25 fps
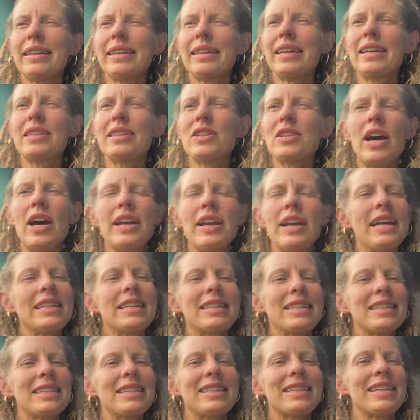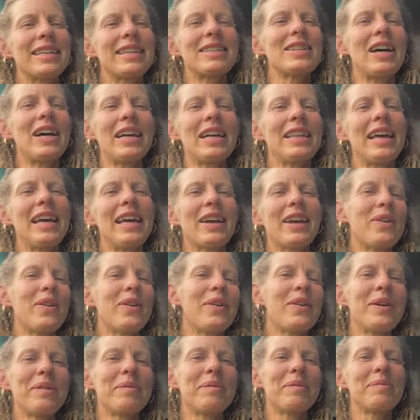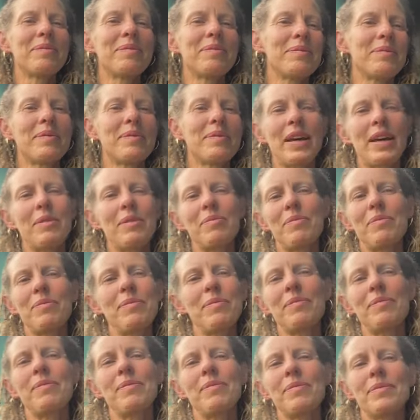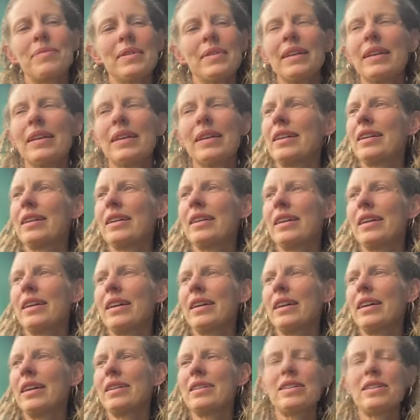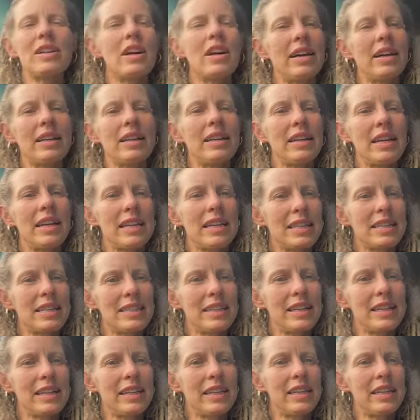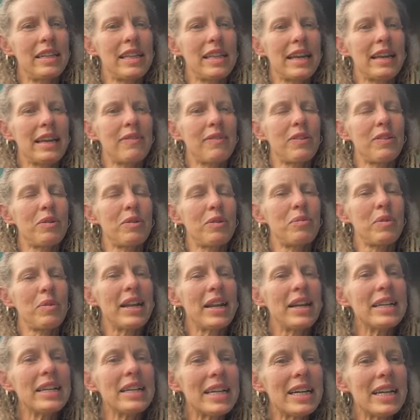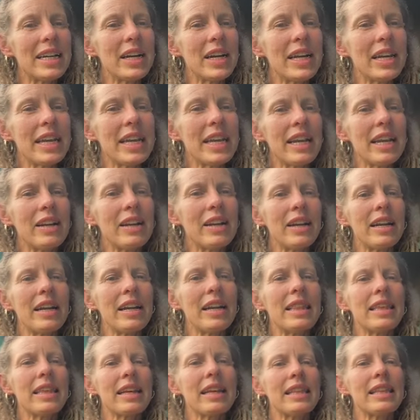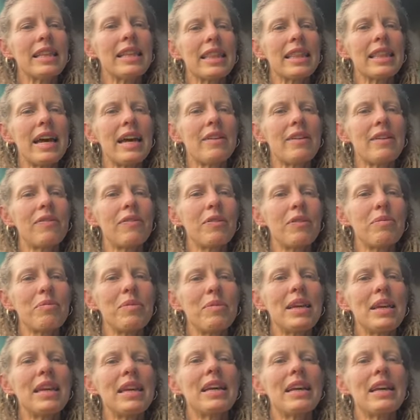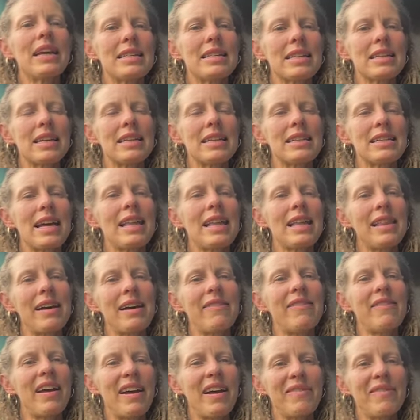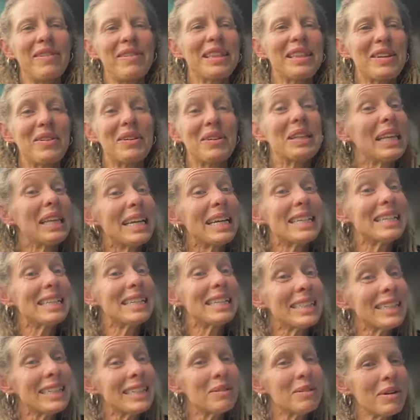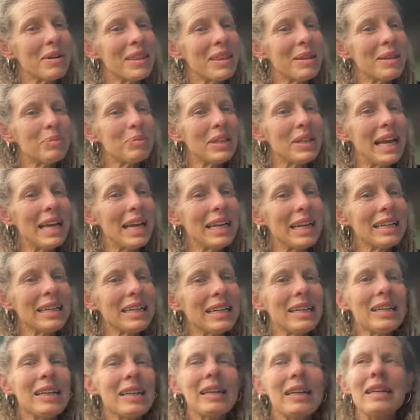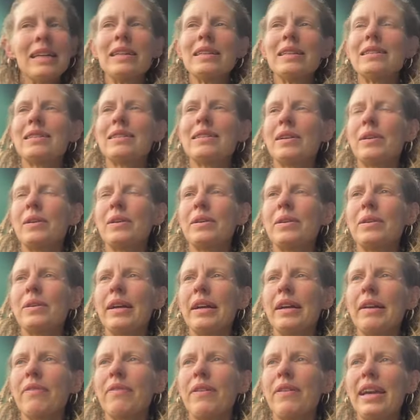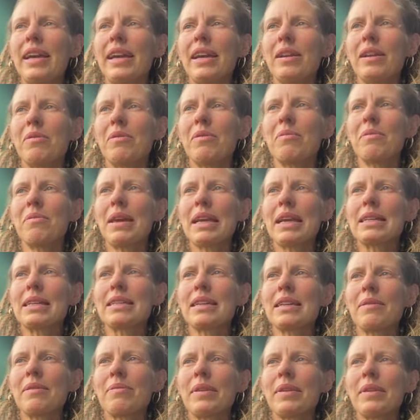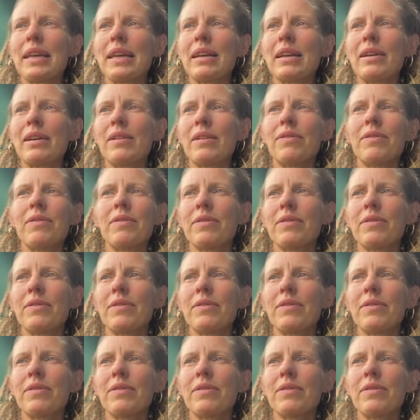it's not like, oh, I'm it's not necessarily like for monetary gain or anything like that. For me, it's because I love having the relationship with the plant. So if I can make something, or if